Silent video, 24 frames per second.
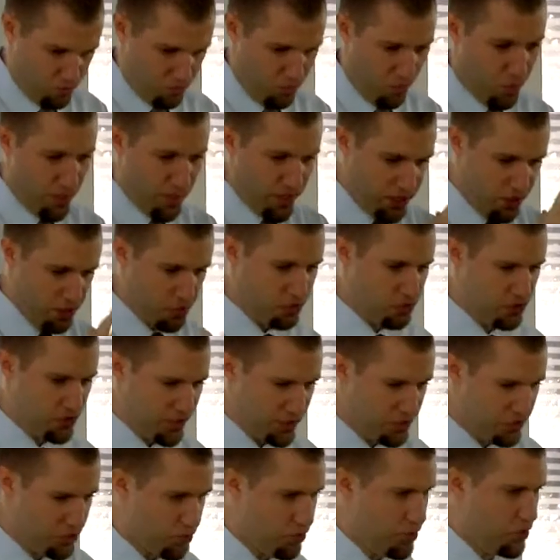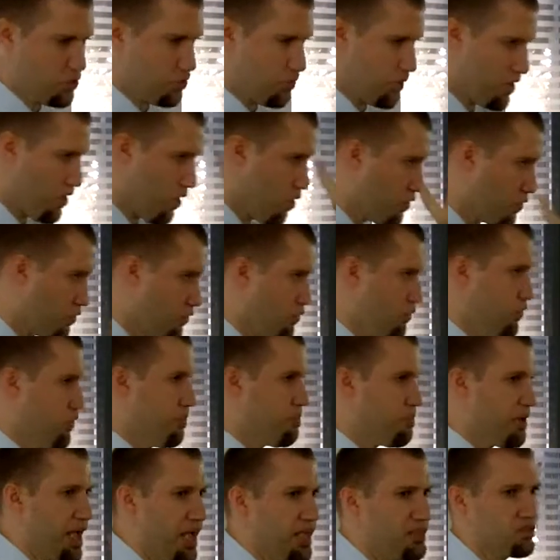What we usually do is we go through
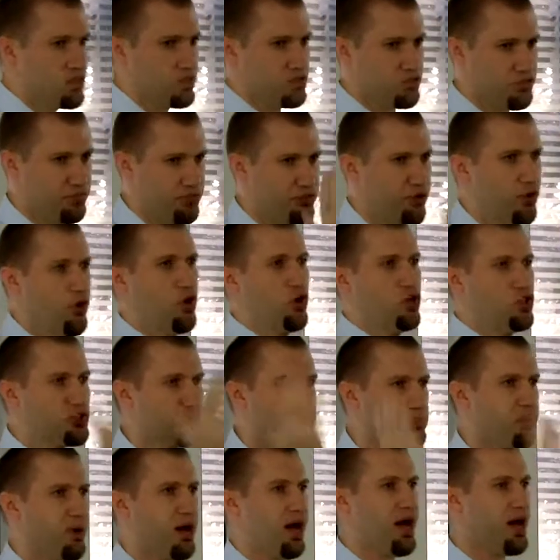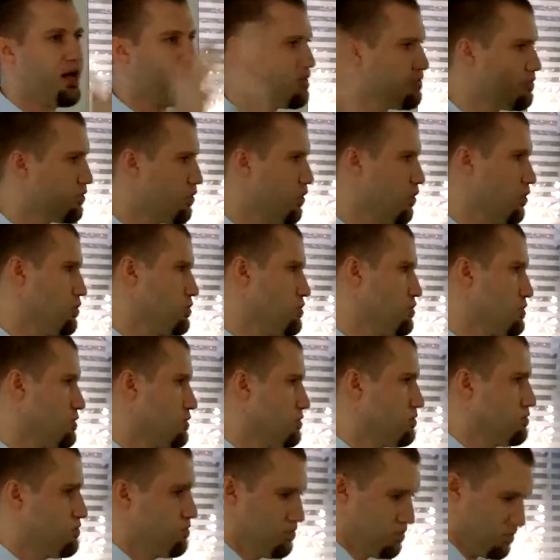the passage verse by verse.